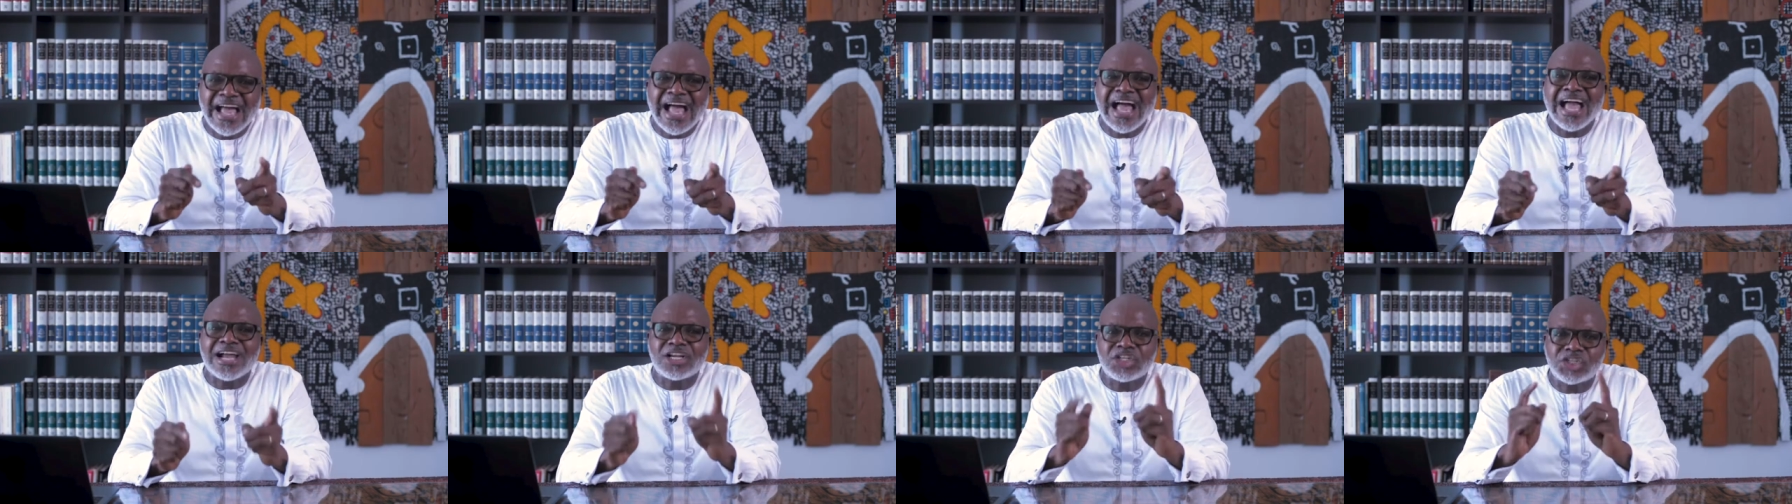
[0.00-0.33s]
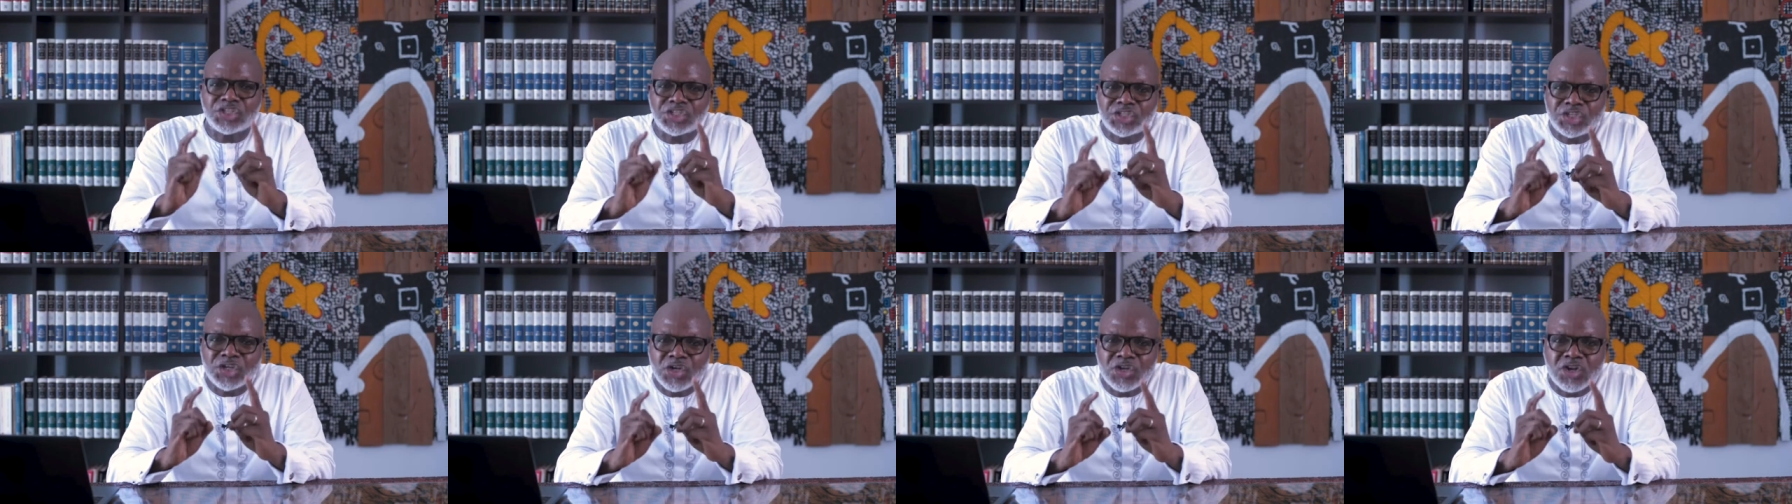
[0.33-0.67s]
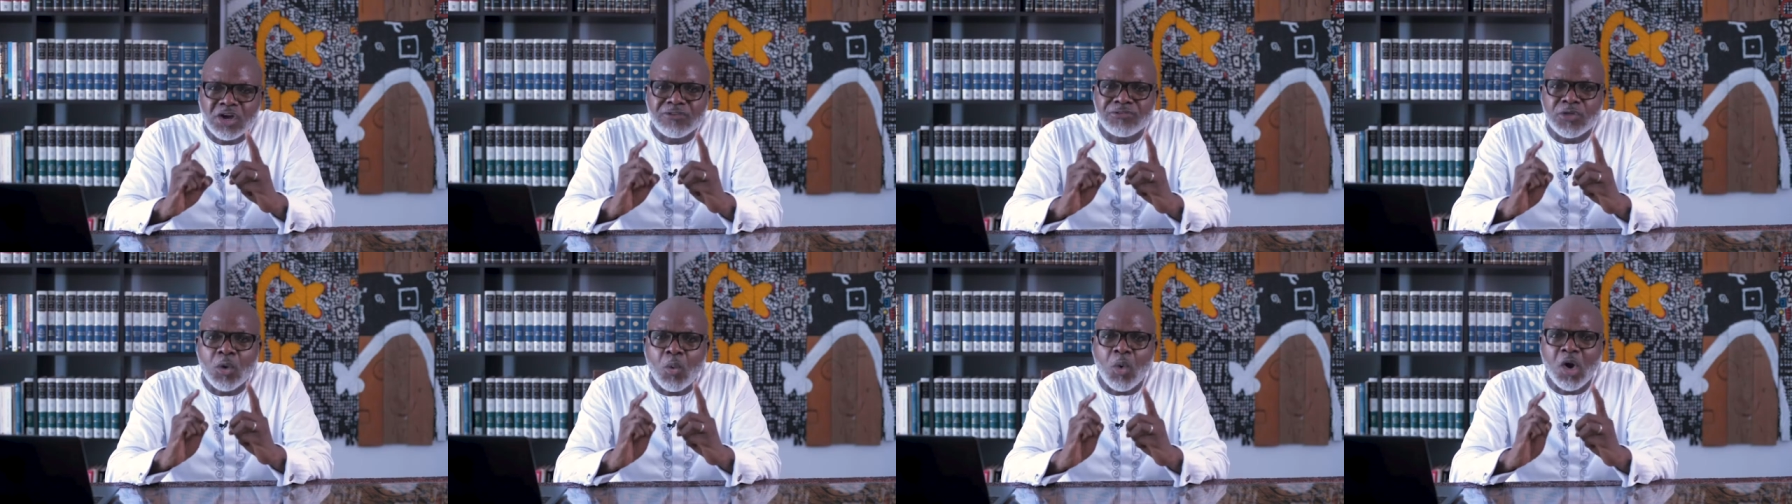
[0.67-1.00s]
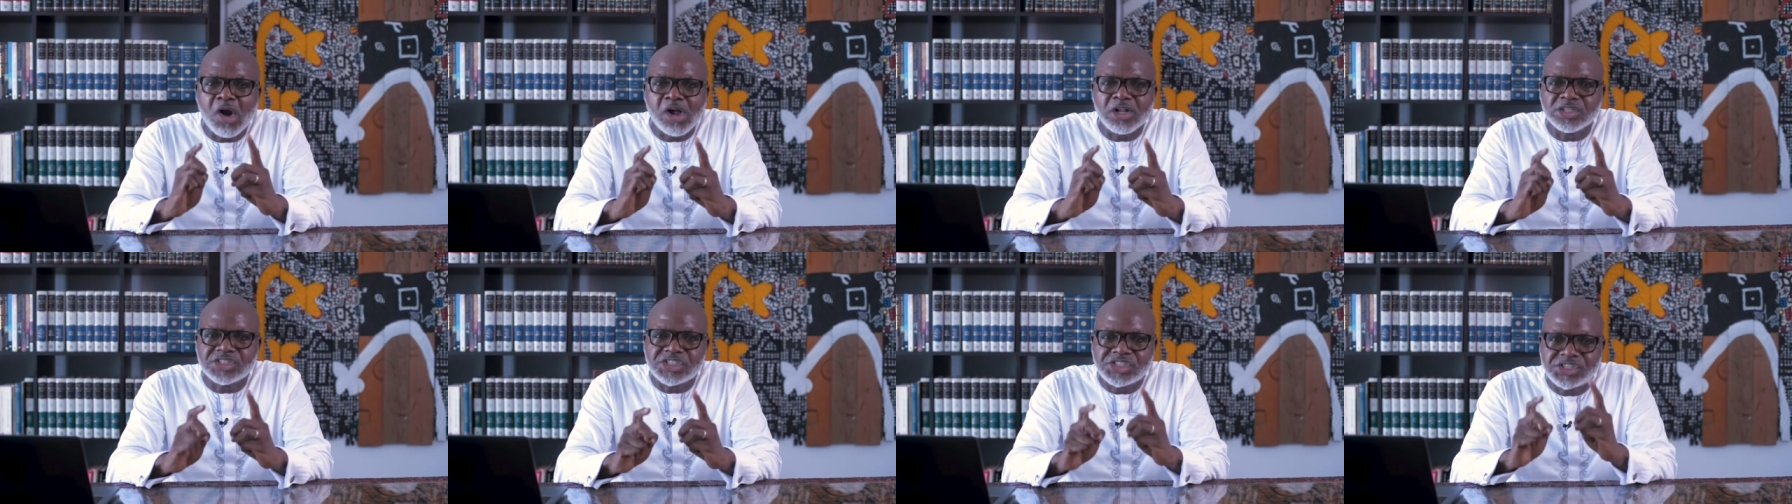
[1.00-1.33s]
action of the
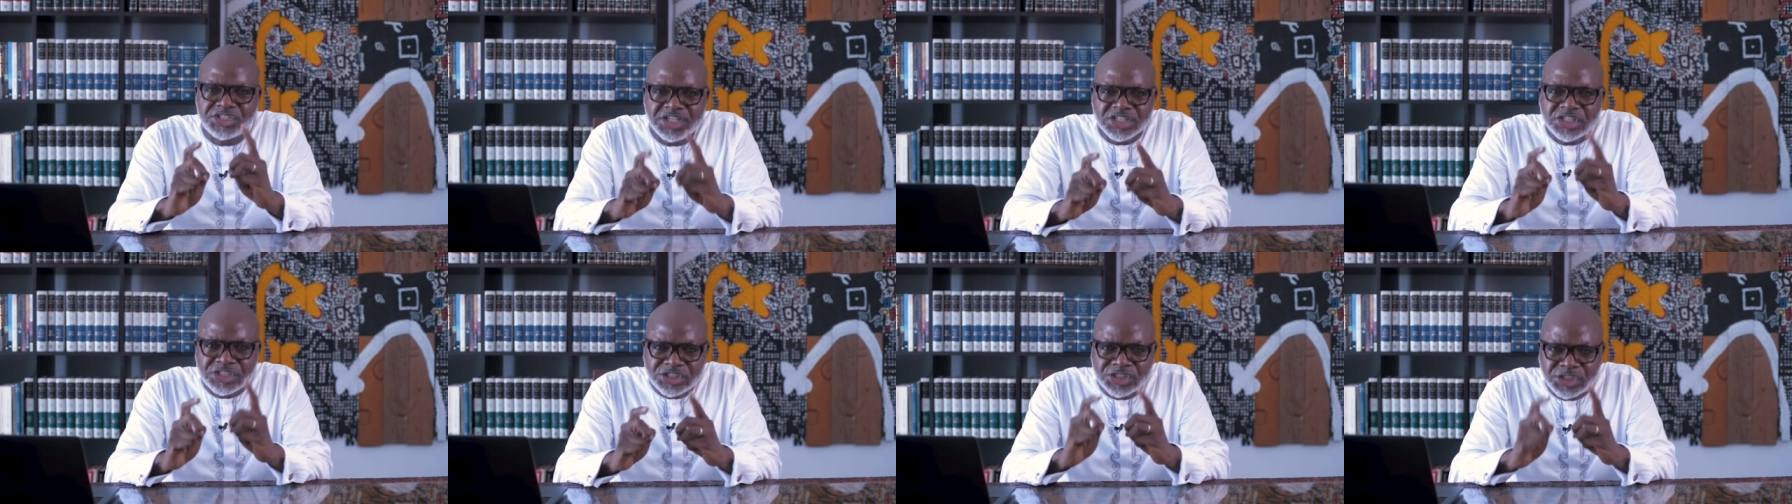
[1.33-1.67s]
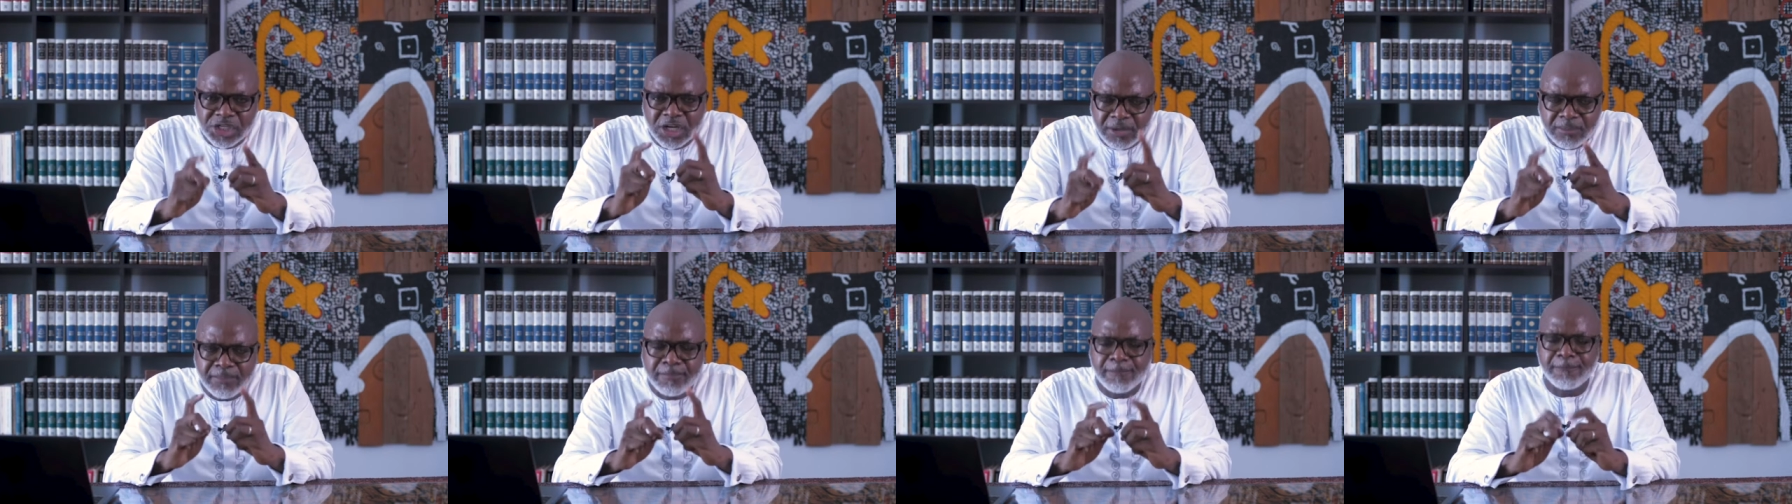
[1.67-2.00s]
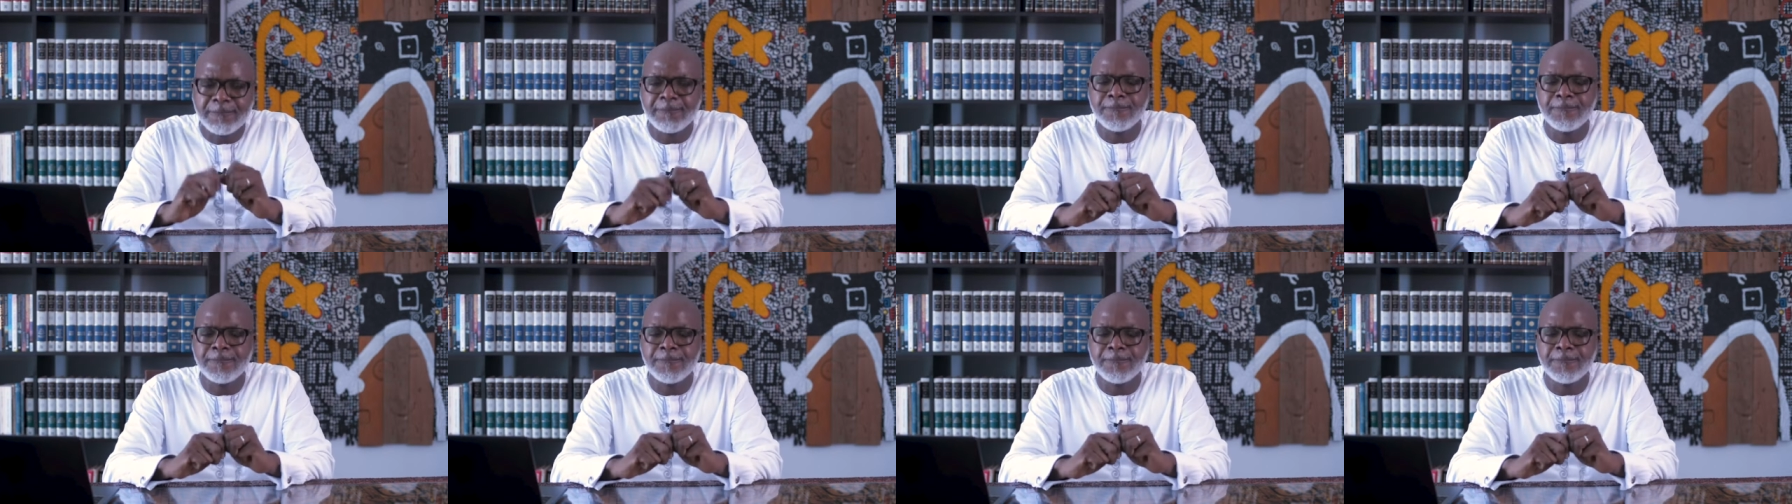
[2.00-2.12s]
world system.